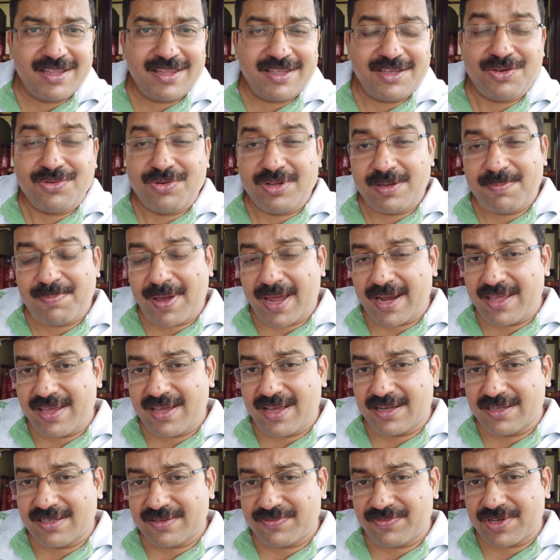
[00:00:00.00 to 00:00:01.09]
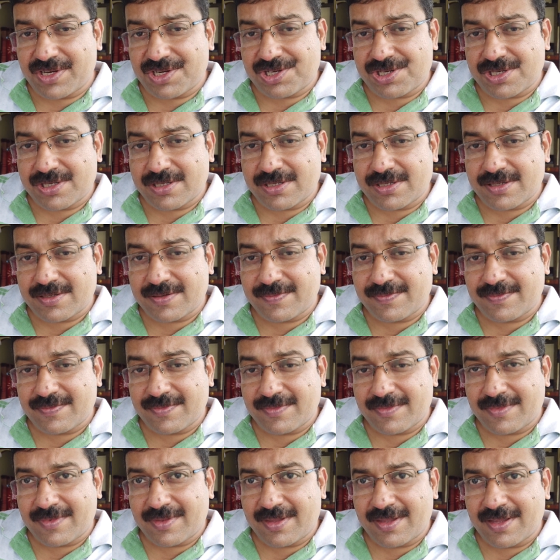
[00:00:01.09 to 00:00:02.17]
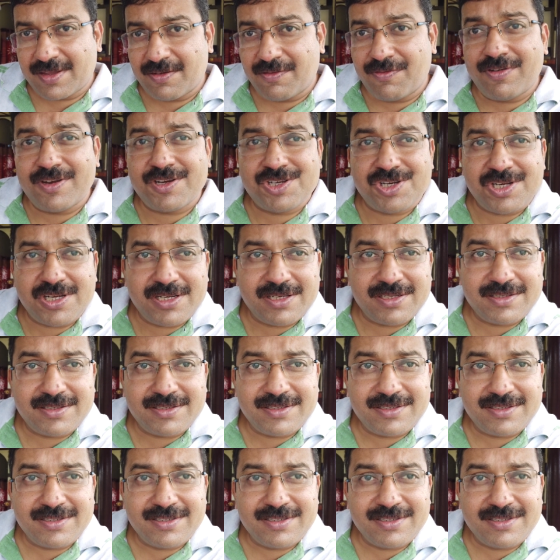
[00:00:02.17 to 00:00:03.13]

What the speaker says: the unique paddy cultivation, fishing,